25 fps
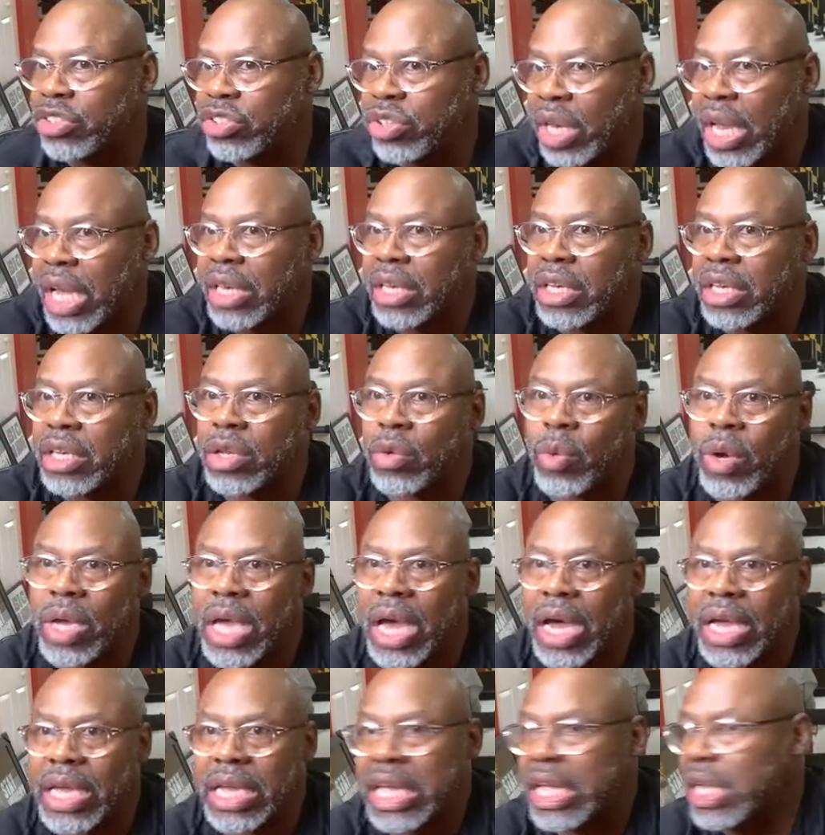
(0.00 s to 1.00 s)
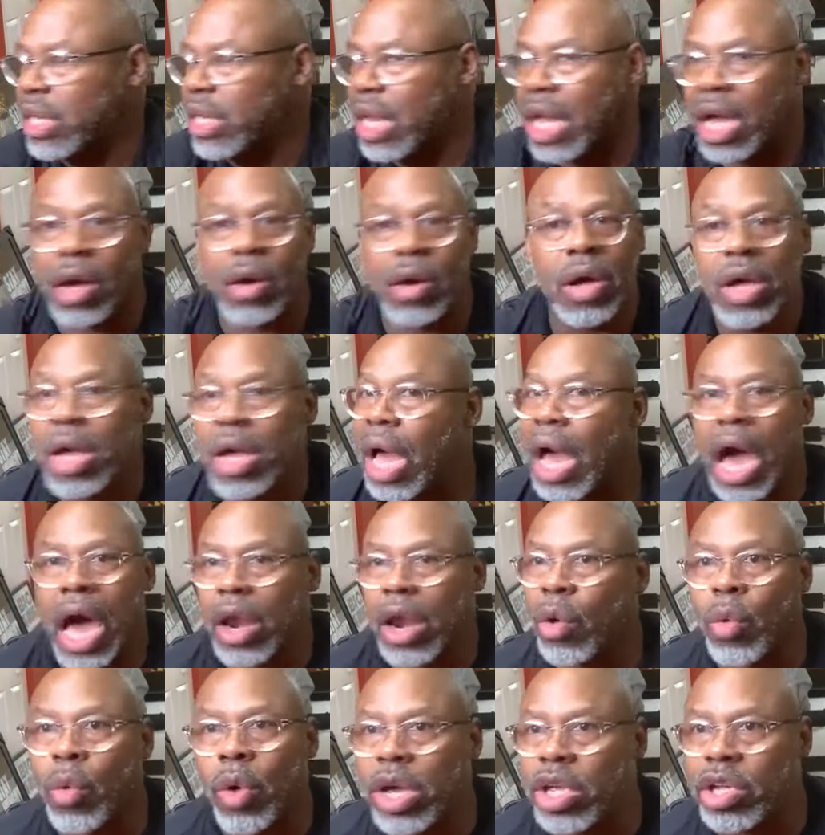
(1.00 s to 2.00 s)
slightly the way I eat now. I
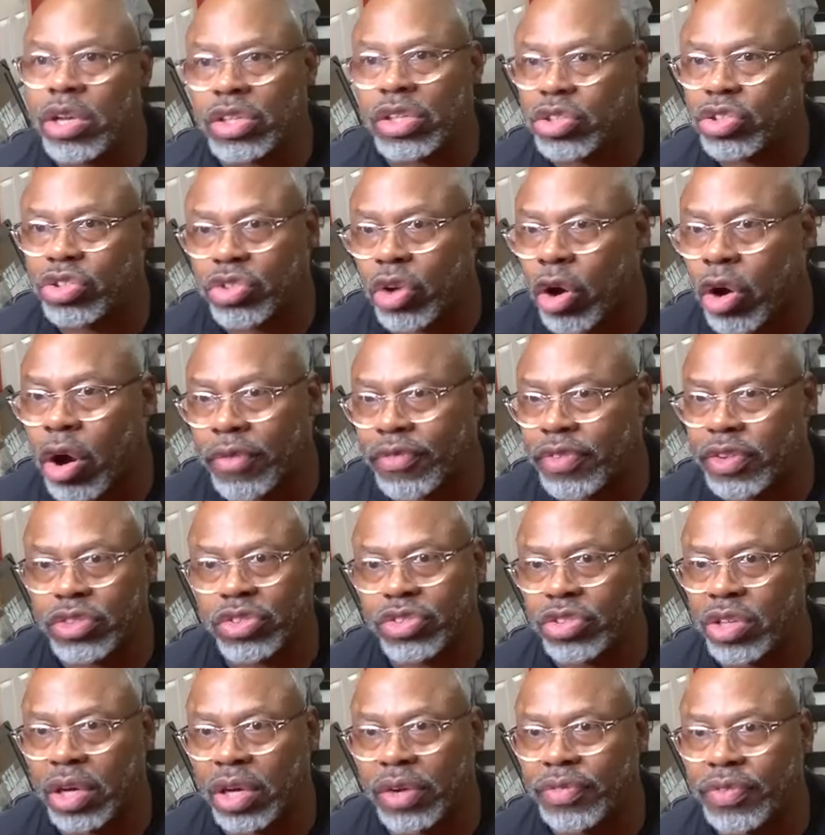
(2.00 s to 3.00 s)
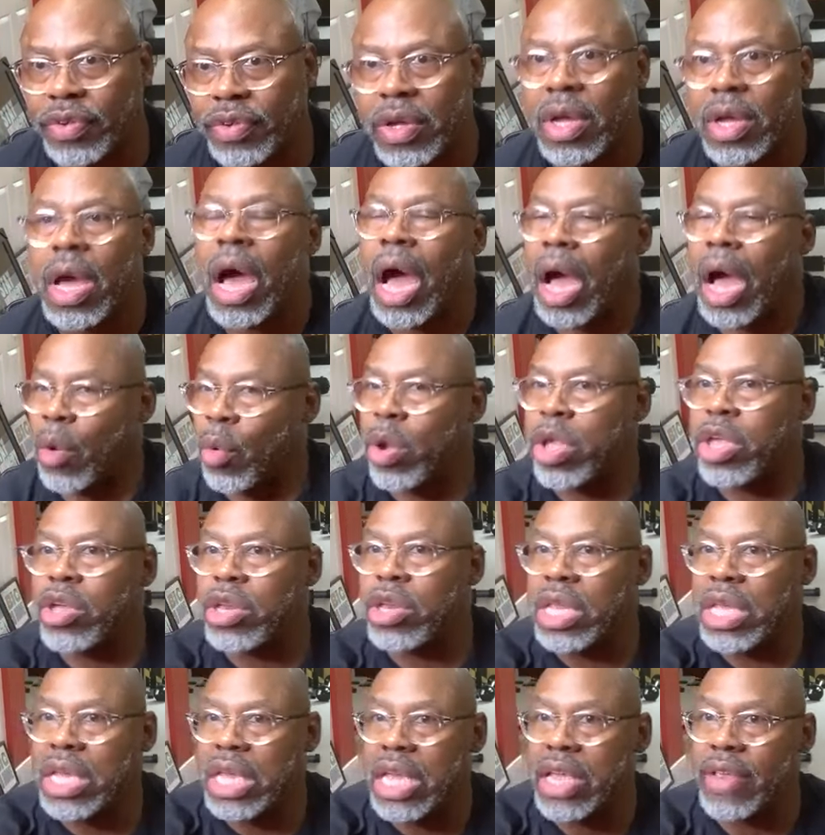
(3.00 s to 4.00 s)
don't want you to starve yourself. I want you
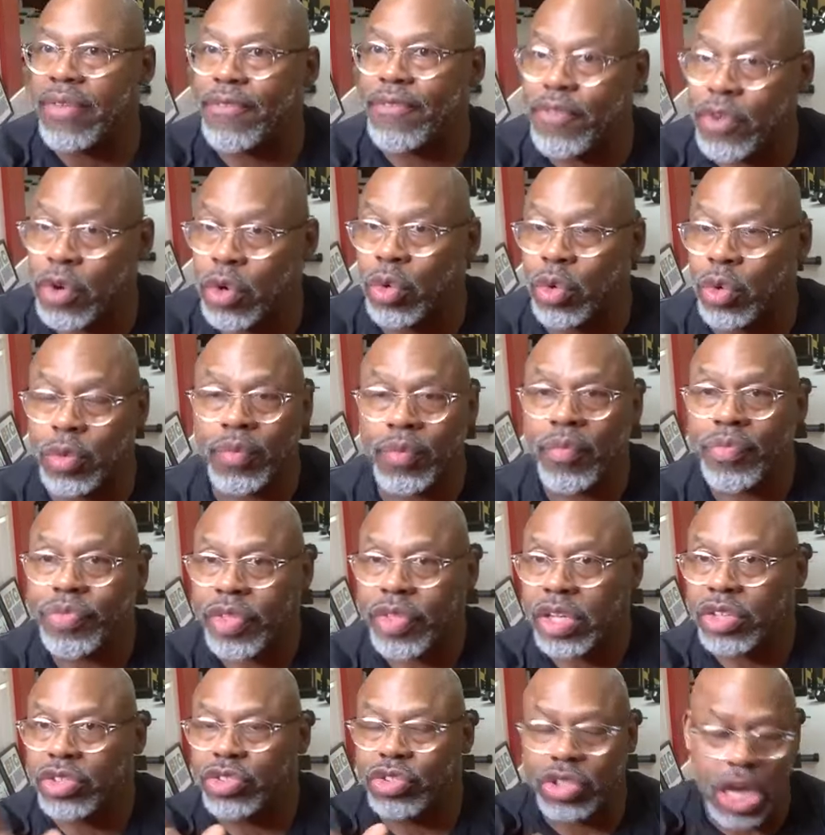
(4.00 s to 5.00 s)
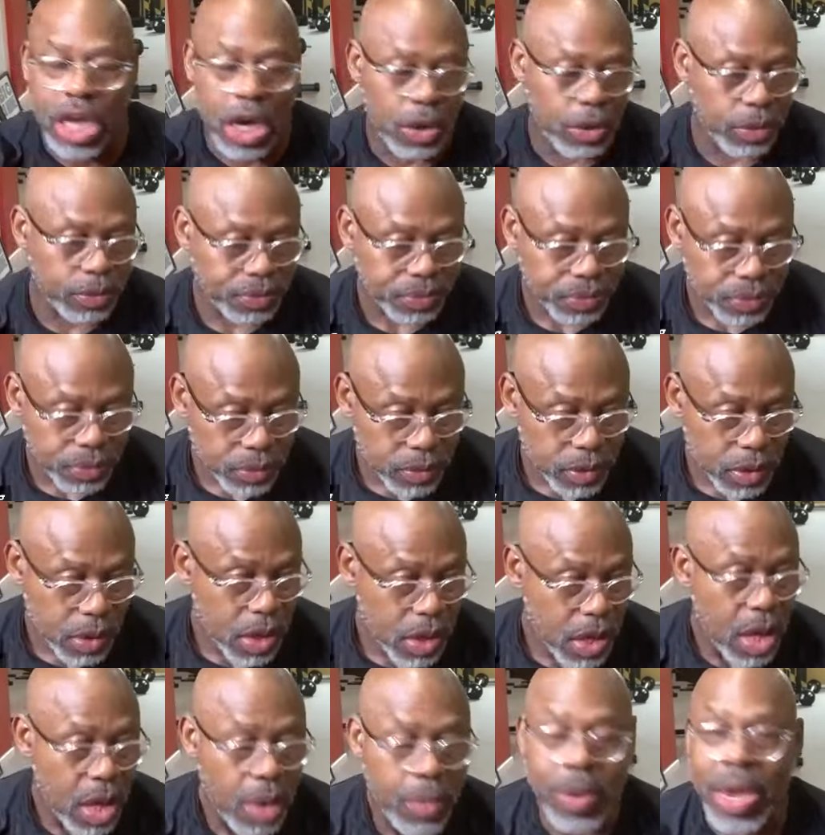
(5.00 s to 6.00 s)
to eat food. So
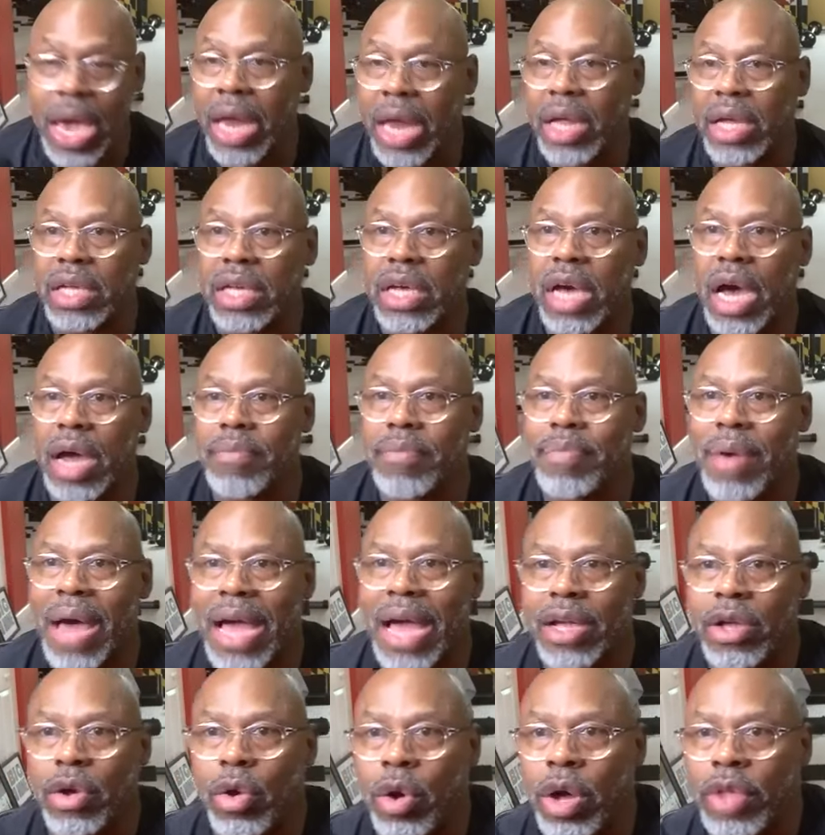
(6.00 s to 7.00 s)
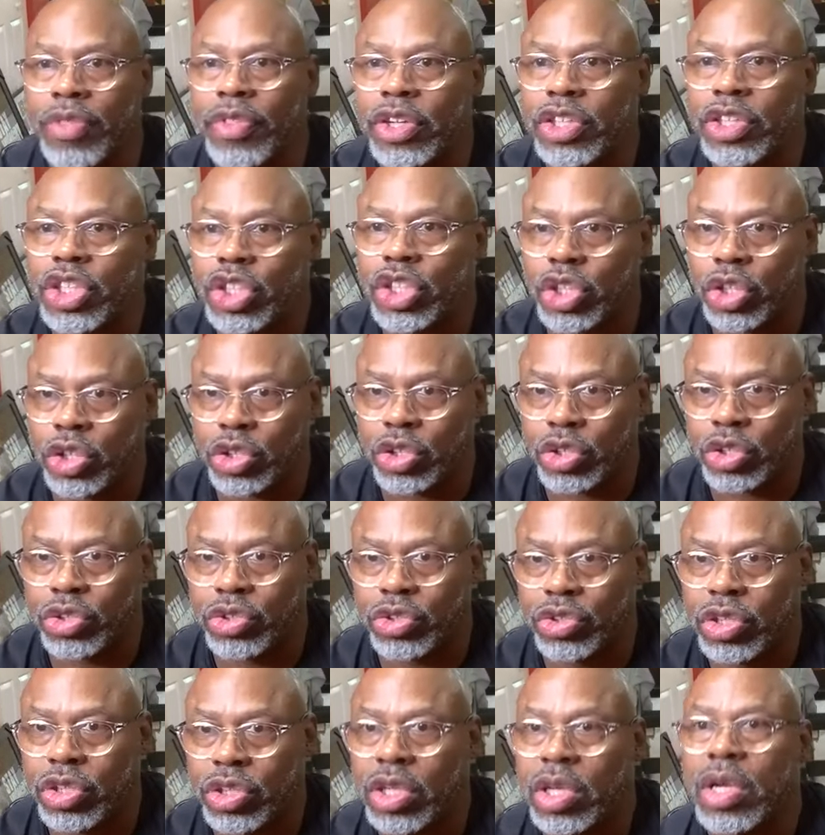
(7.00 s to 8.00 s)
we got to cut back on the
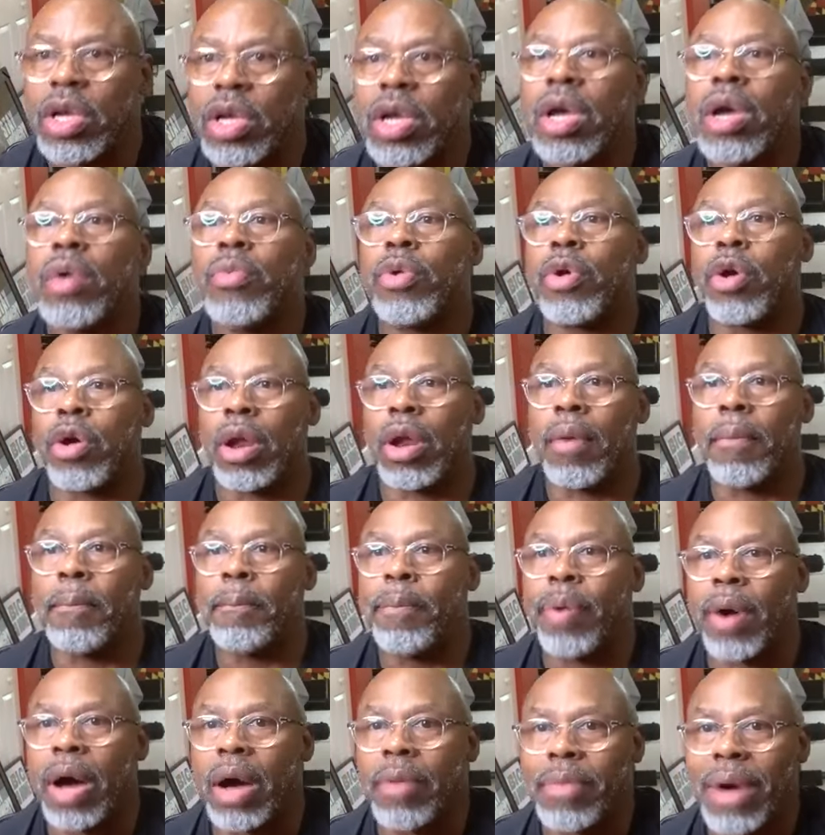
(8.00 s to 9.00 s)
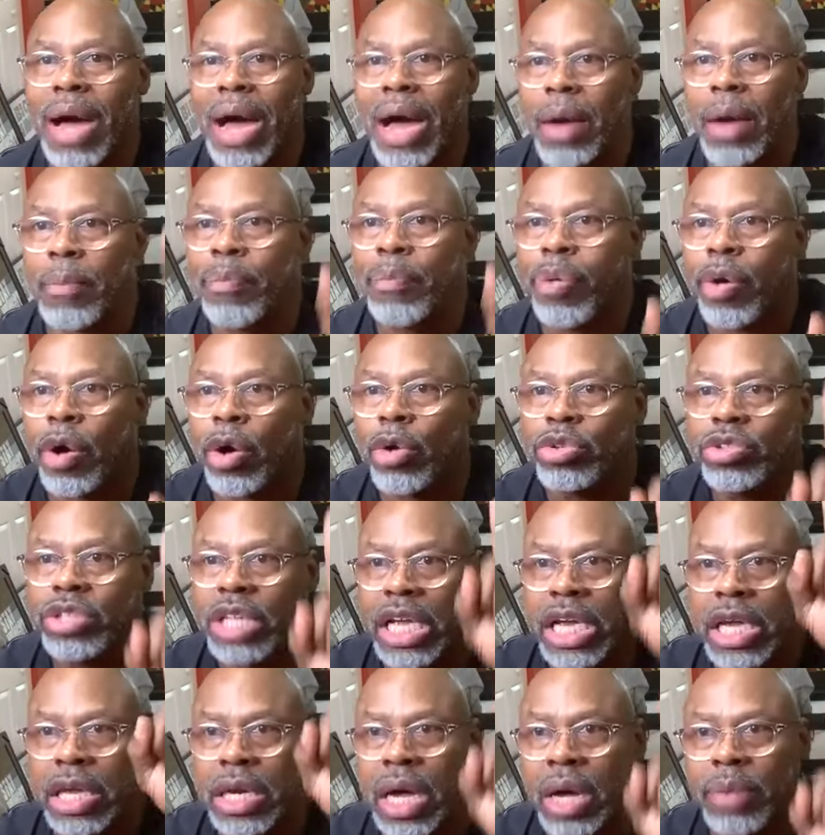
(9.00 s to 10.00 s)
sugars. We're going to bump our
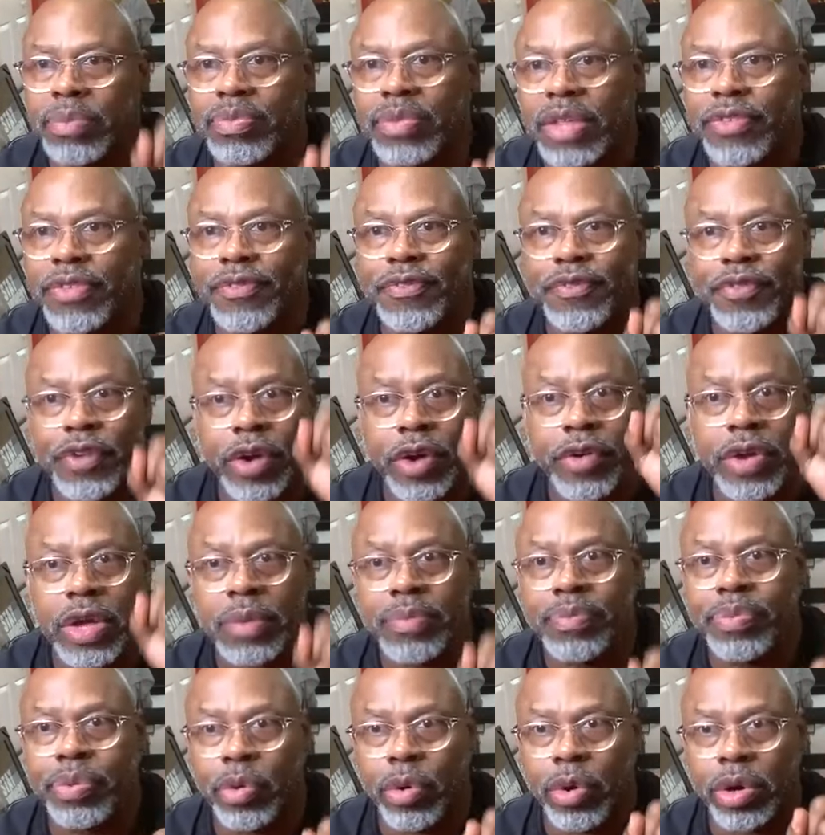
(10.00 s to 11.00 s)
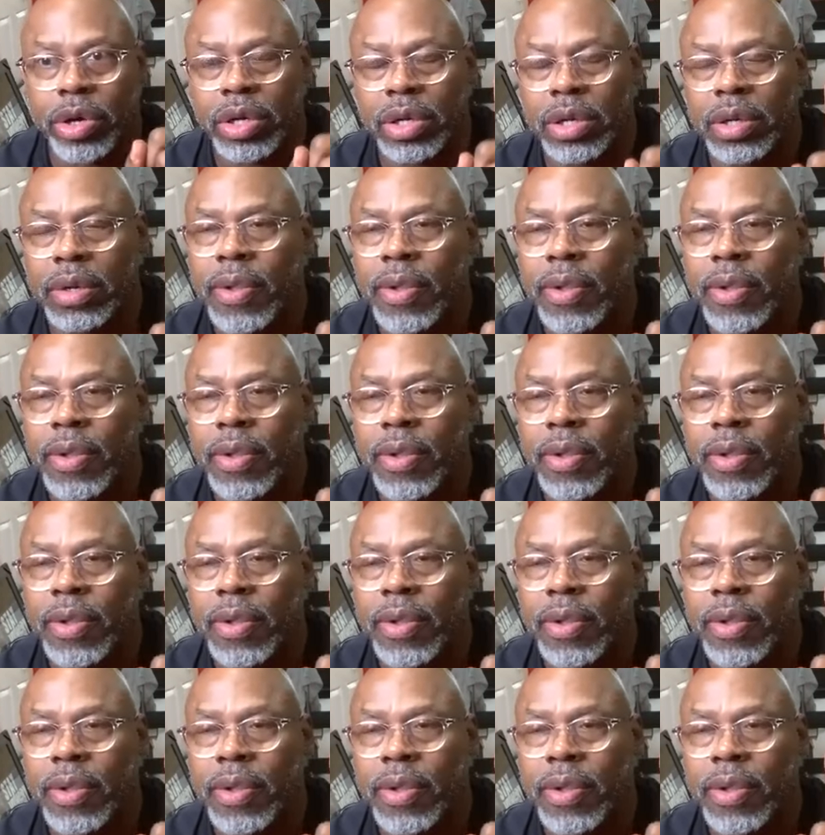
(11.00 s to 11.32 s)
protein up. That's very important.